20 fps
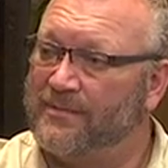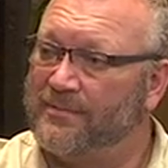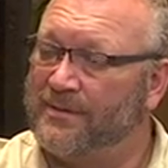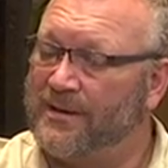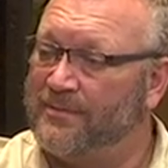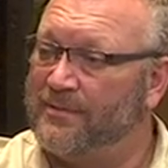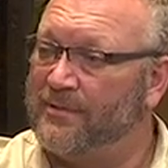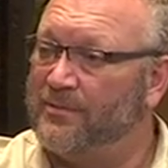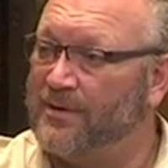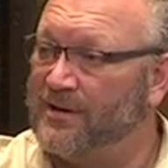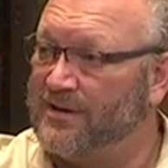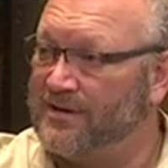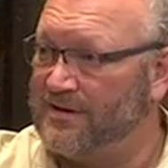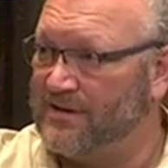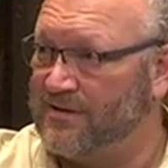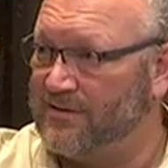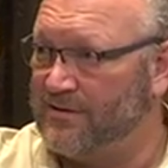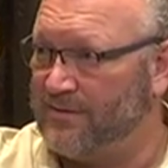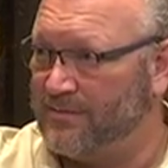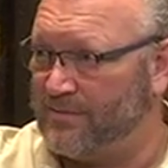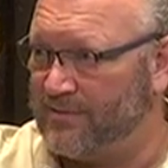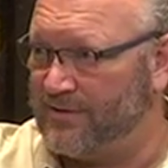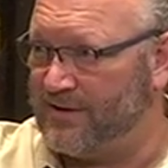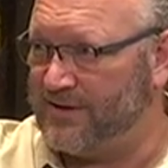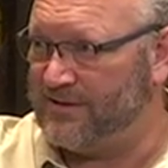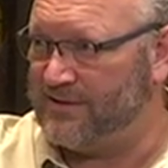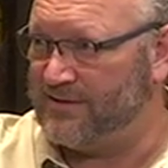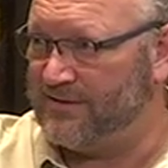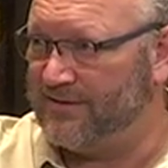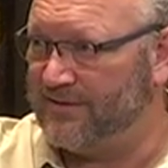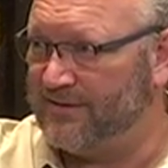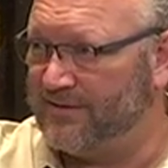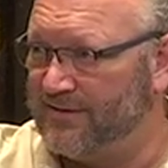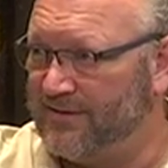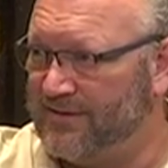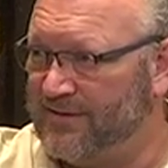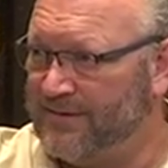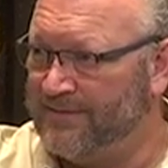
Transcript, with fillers: people working in operations.